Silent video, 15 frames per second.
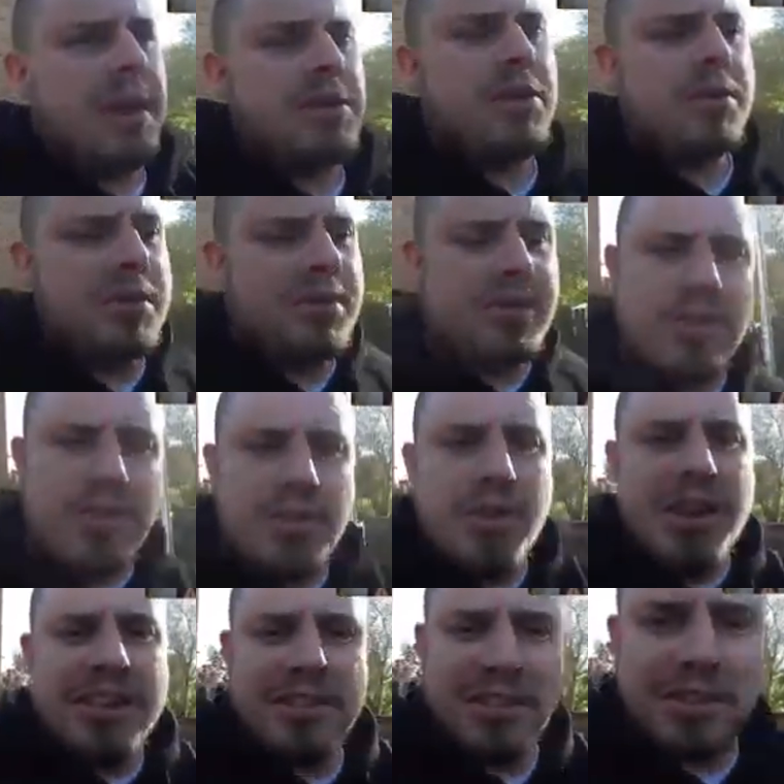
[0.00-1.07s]
he's in
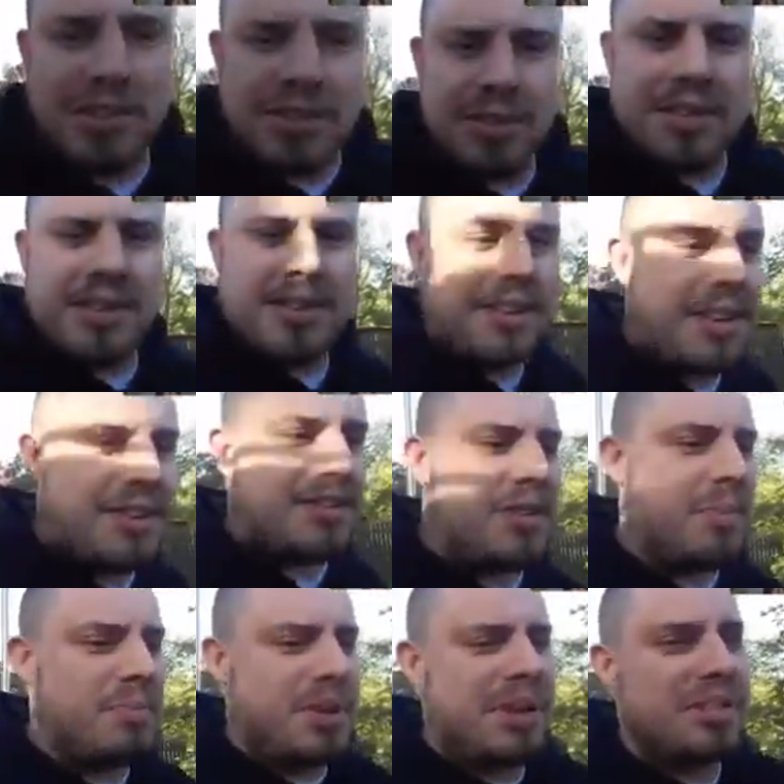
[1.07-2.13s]
Nuneaton? That's
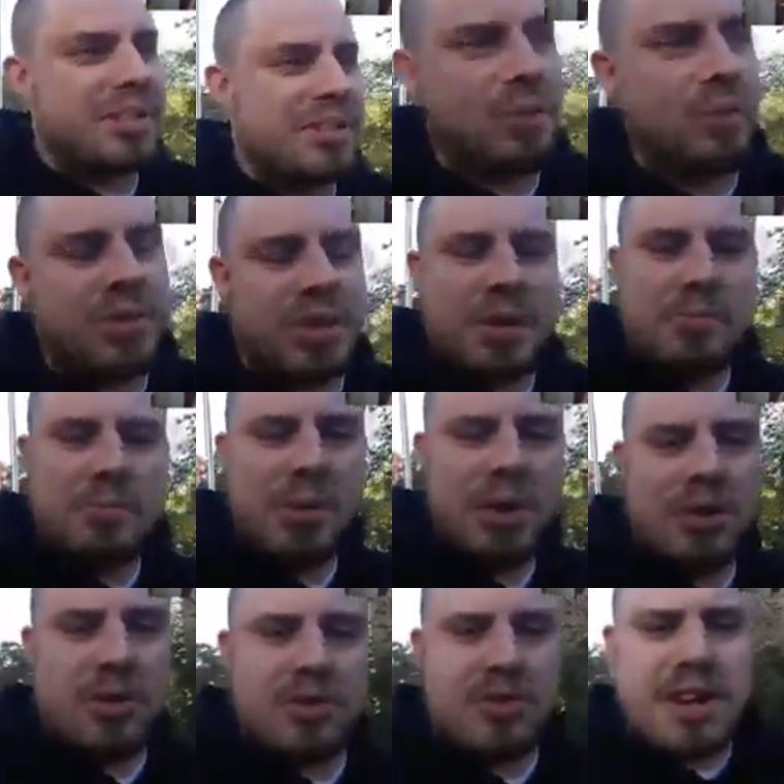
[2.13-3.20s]
completely different than
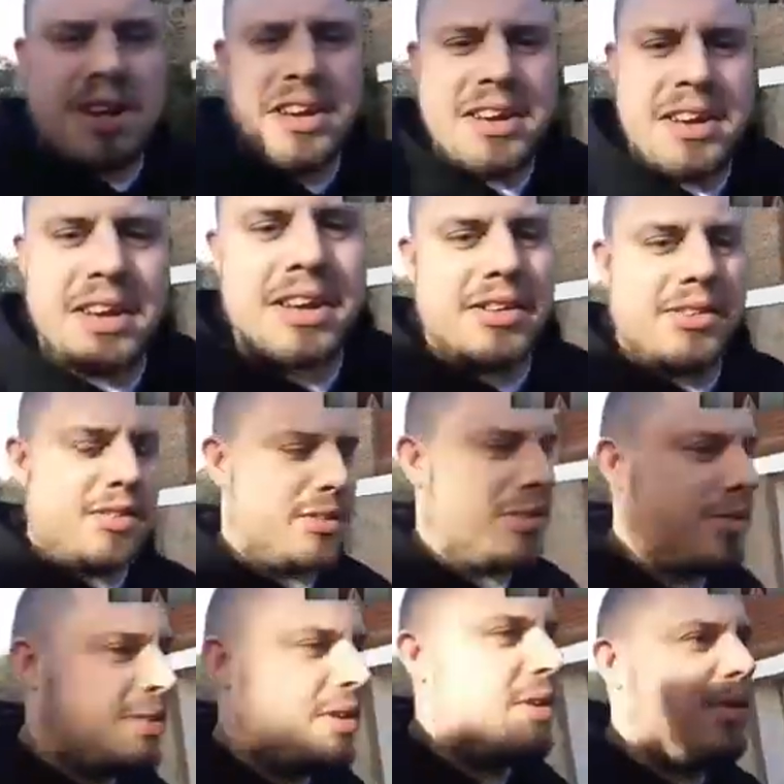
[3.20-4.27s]
Burton-on-Trent, isn't
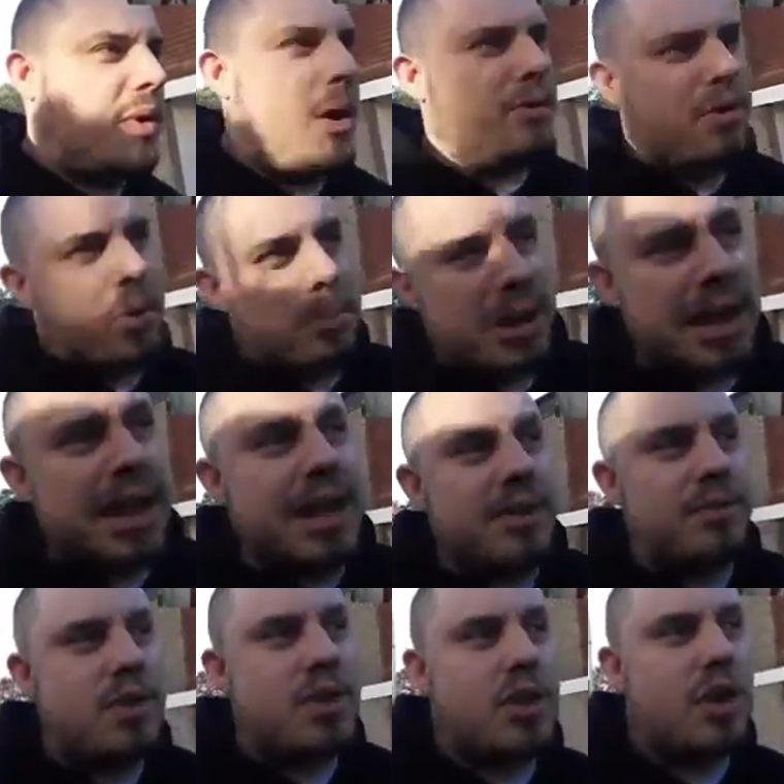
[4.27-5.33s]
it? I
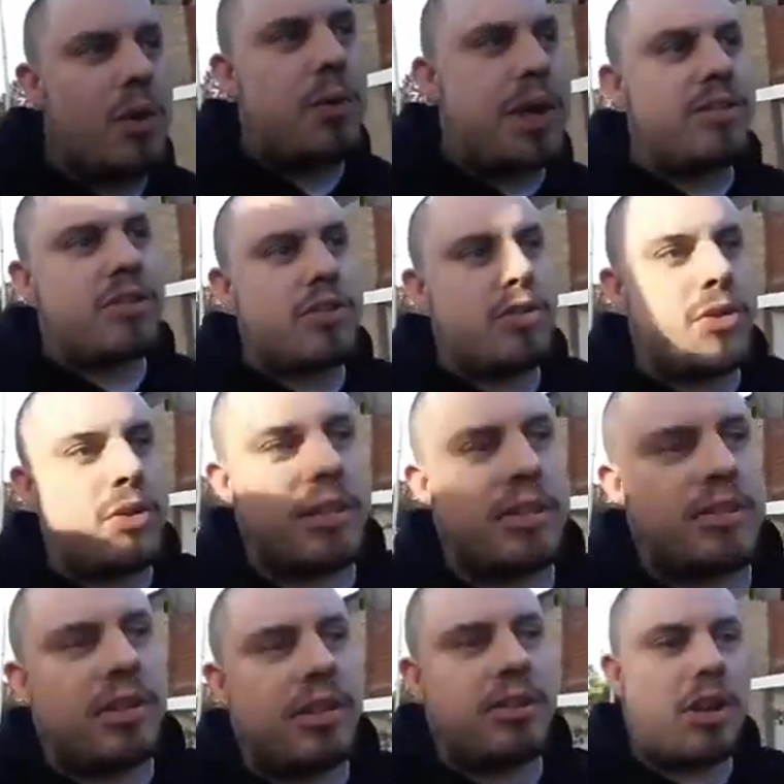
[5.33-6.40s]
believe you go into
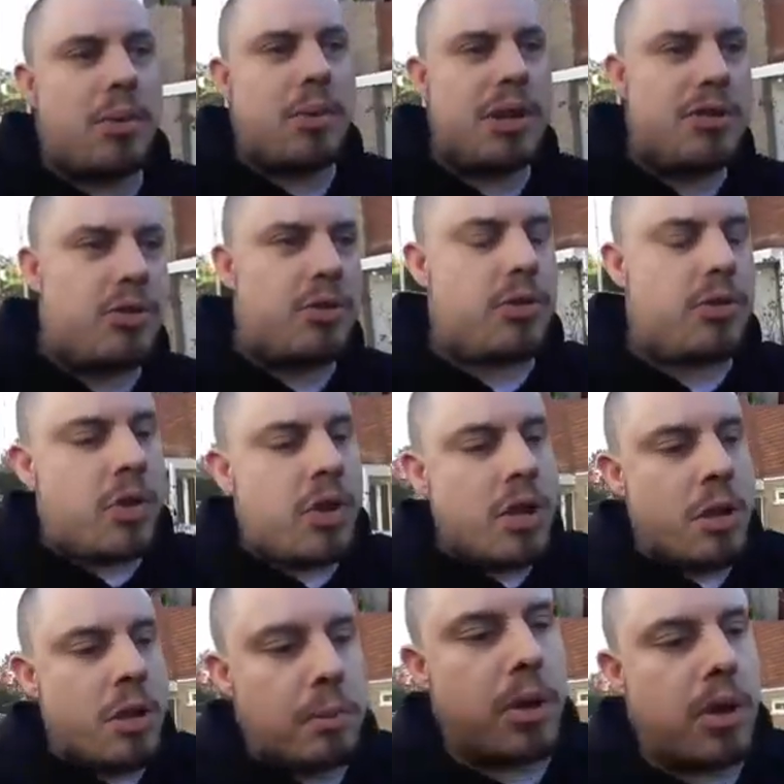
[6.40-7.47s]
Nuneaton to go into
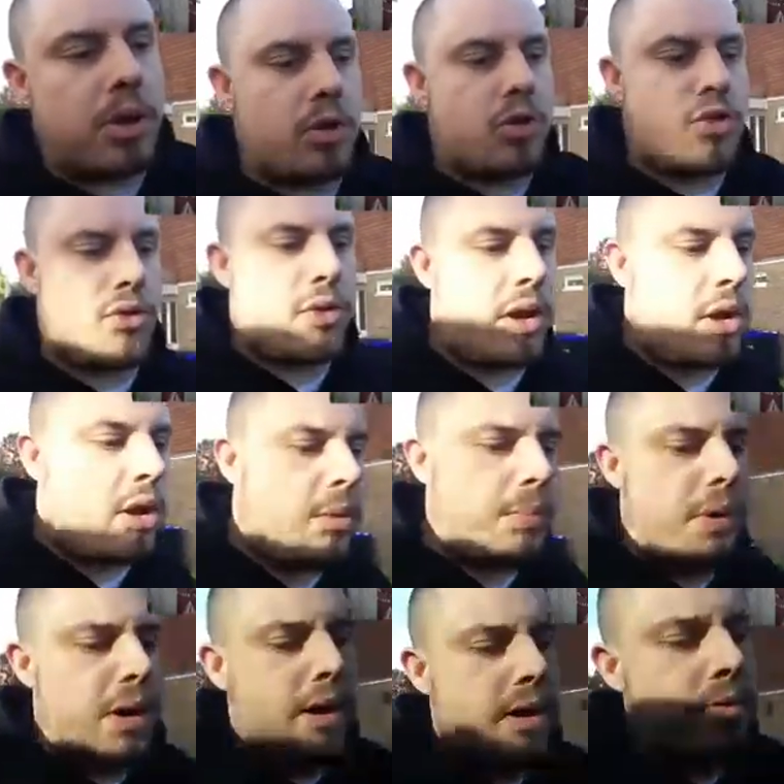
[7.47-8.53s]
Burton-on-Trent, I
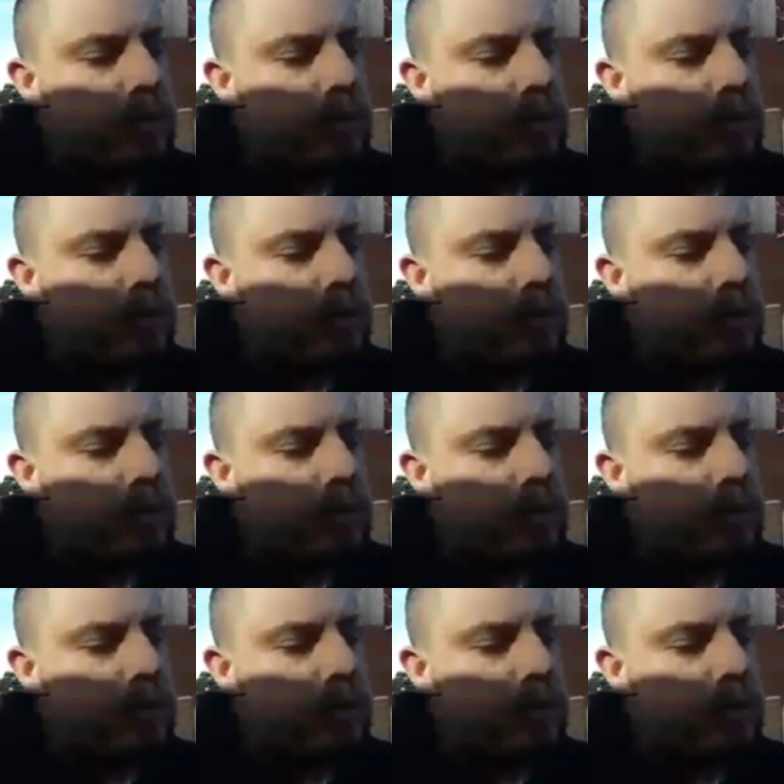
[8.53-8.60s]
believe.